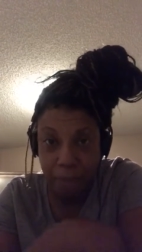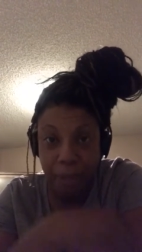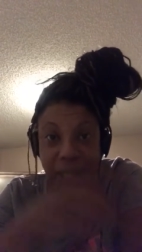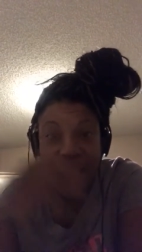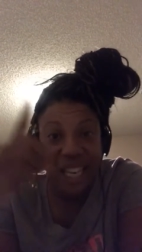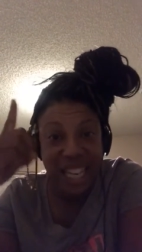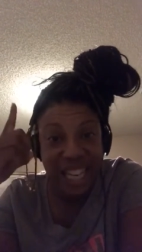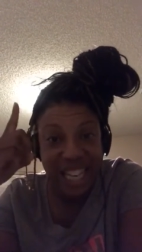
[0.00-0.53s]
but
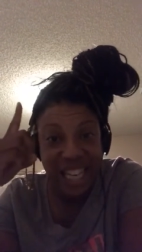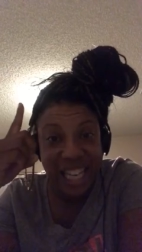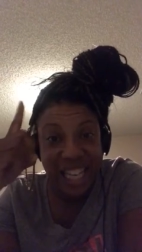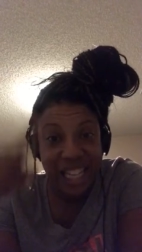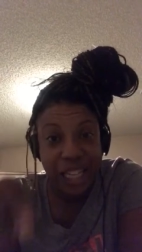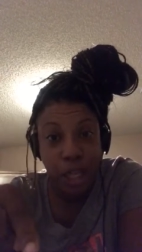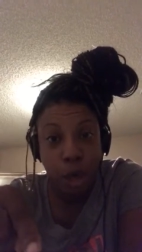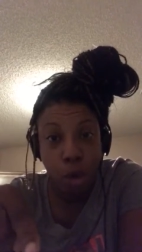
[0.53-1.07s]
he can
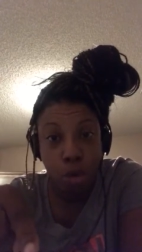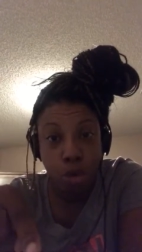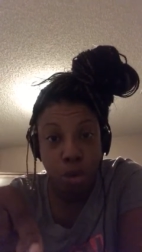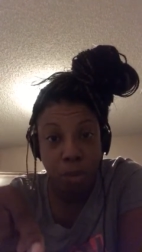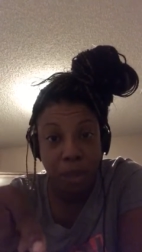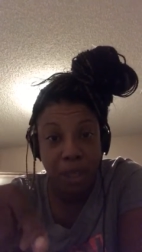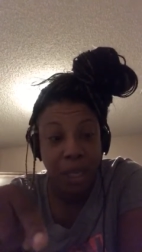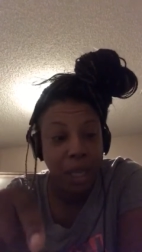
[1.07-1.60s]
get the
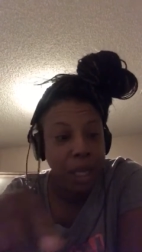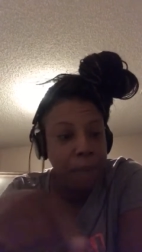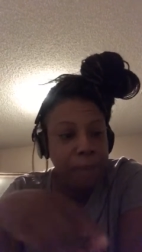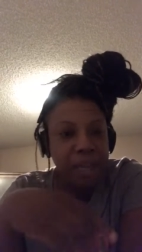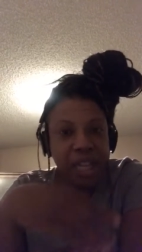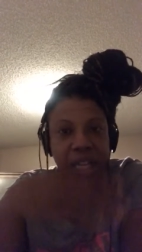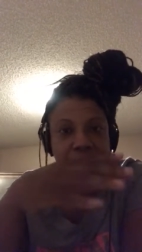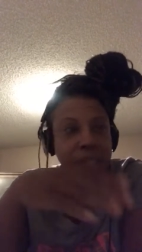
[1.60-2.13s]
ultimate
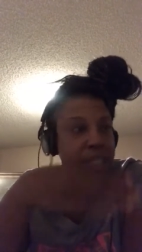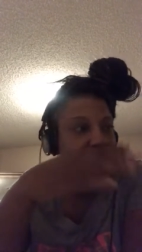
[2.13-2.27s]
because